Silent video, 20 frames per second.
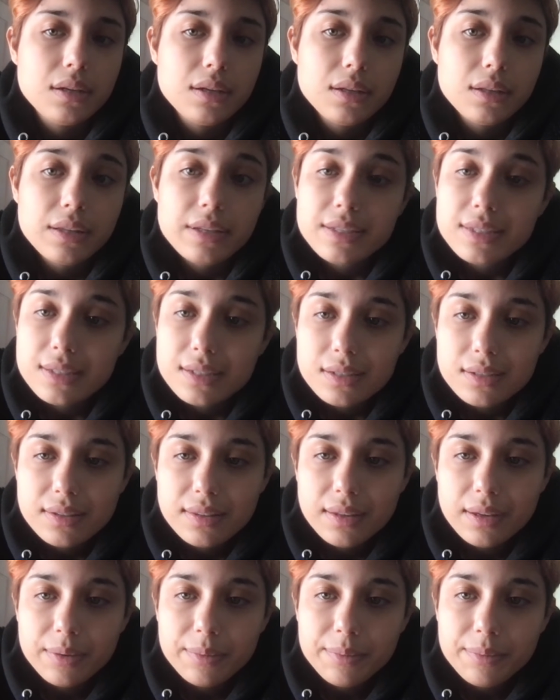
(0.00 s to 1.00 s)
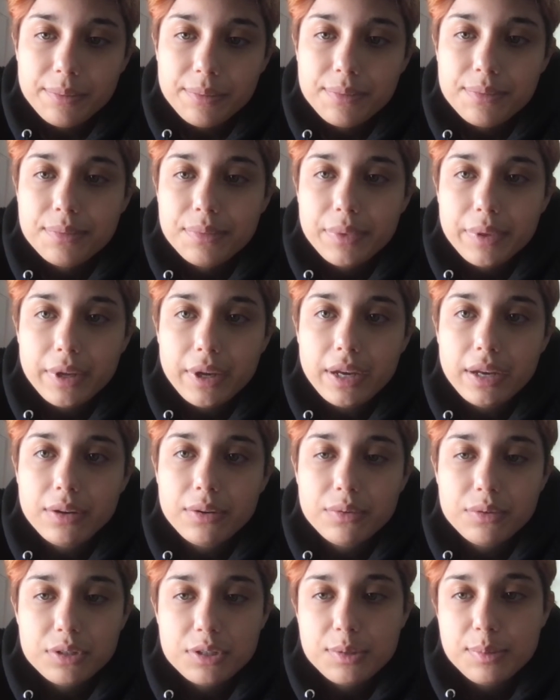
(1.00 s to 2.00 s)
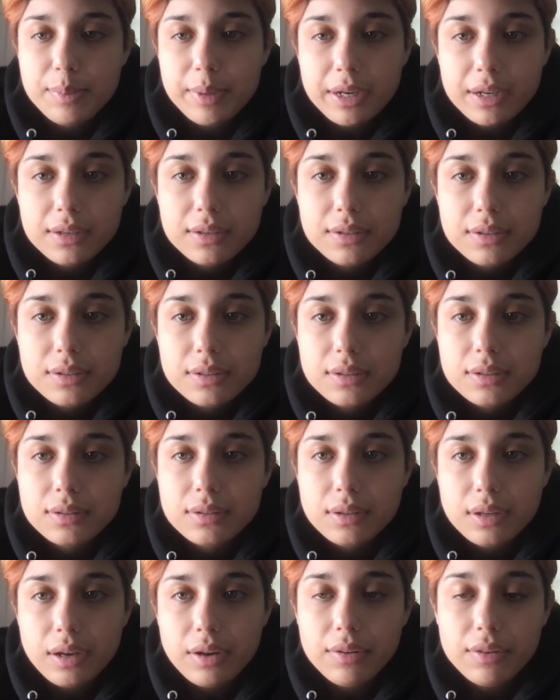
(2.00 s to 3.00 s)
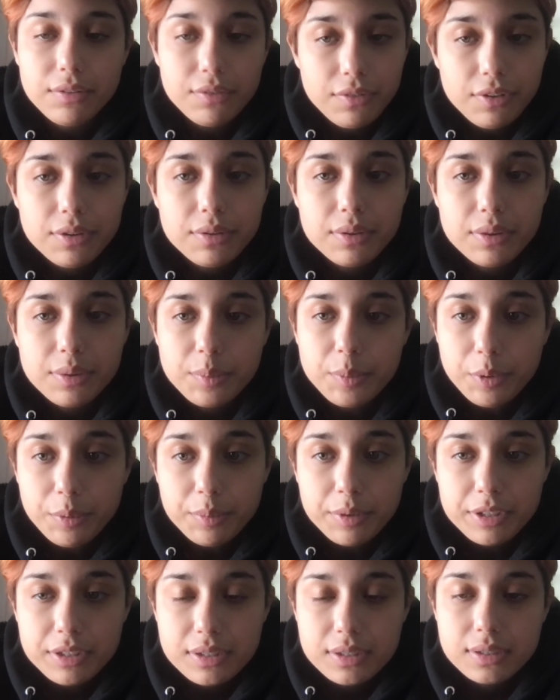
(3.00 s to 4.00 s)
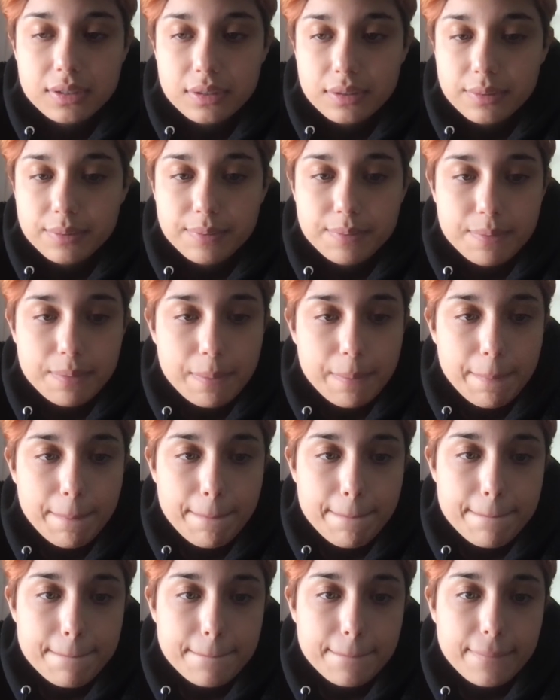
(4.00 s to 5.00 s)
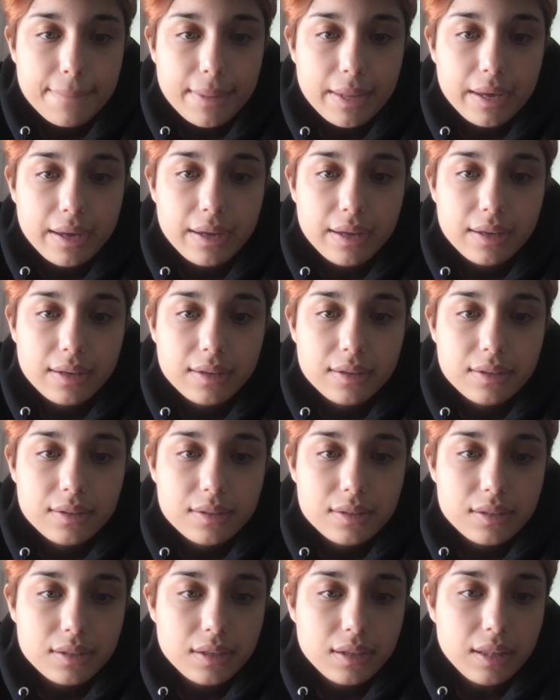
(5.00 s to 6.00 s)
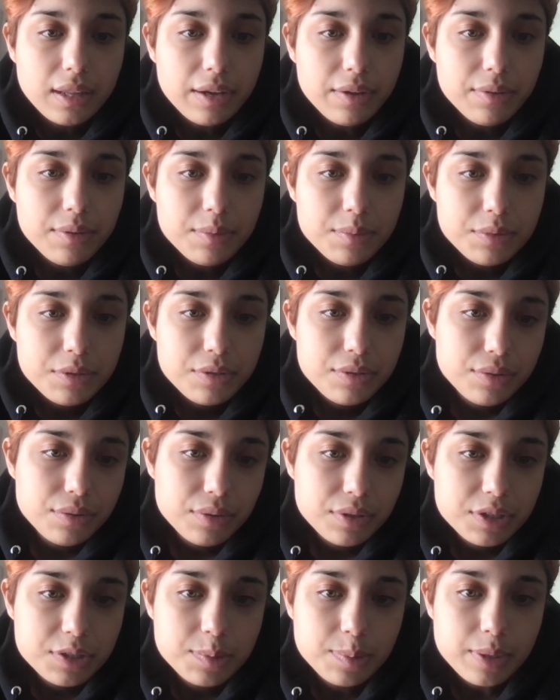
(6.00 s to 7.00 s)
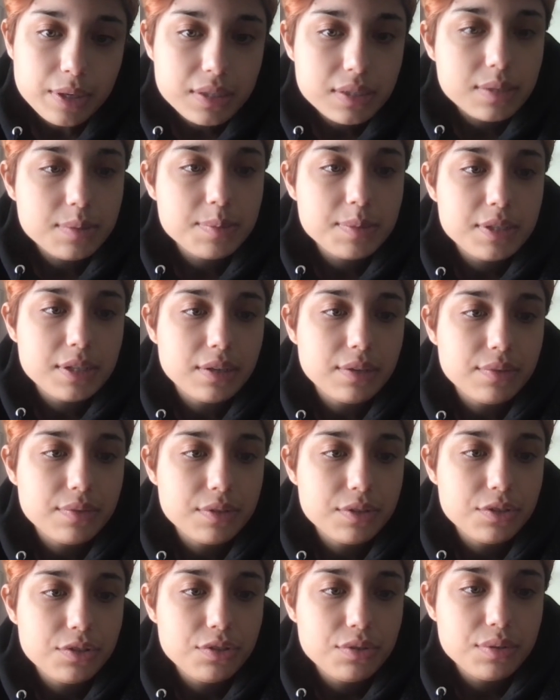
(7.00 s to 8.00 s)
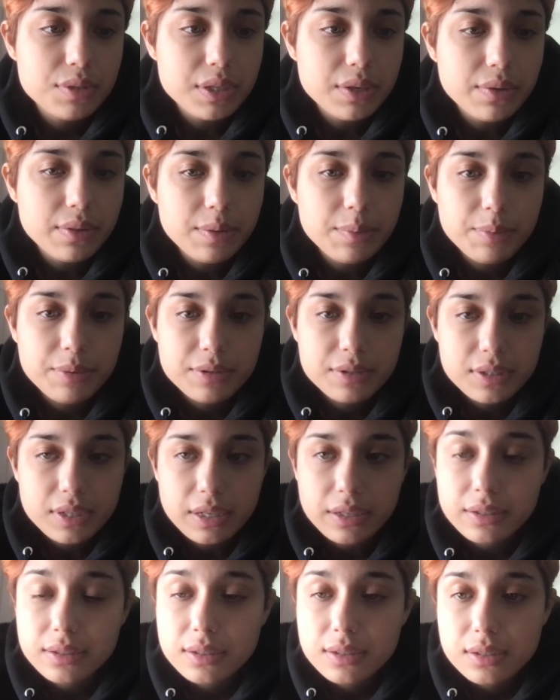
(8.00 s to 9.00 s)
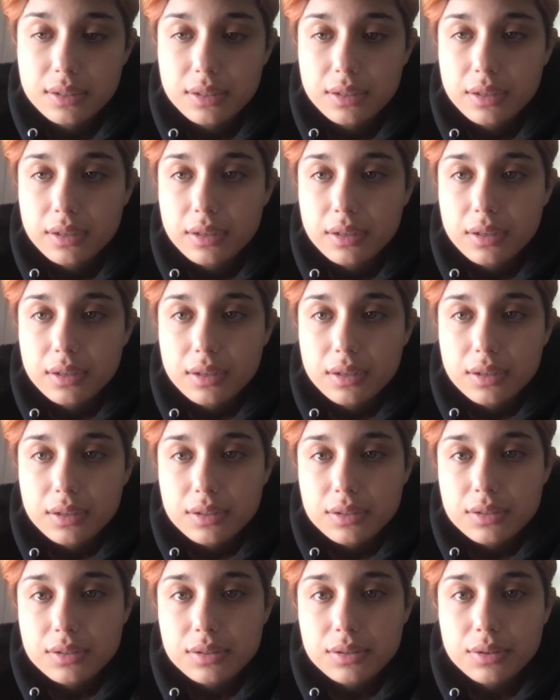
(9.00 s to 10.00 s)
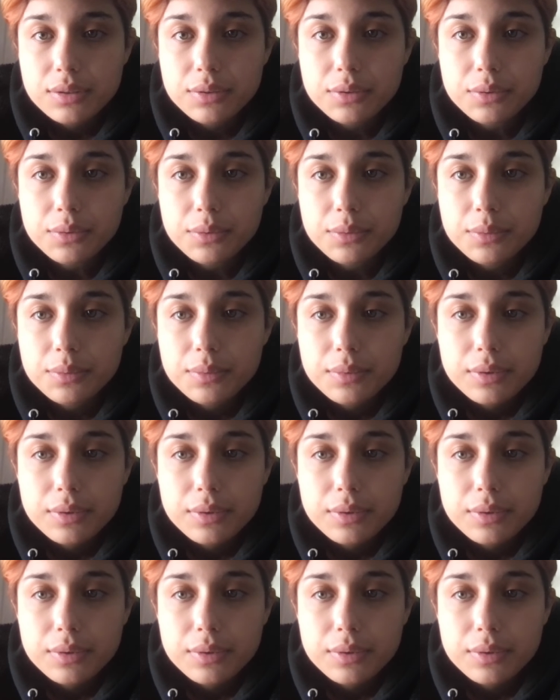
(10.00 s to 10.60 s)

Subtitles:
listen to them and respect how they feel in the moment. And allow them to express themselves and choose how they present. So